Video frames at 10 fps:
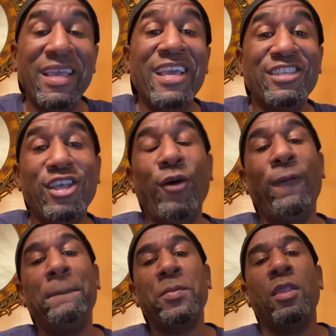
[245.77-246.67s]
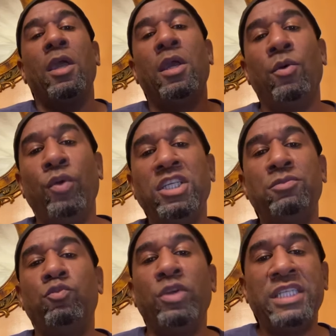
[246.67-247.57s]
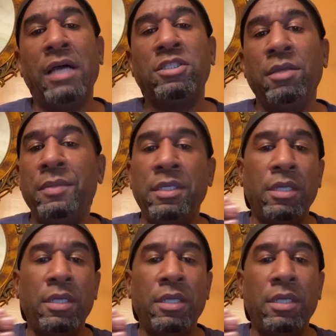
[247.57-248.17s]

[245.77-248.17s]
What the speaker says: So reach out to me,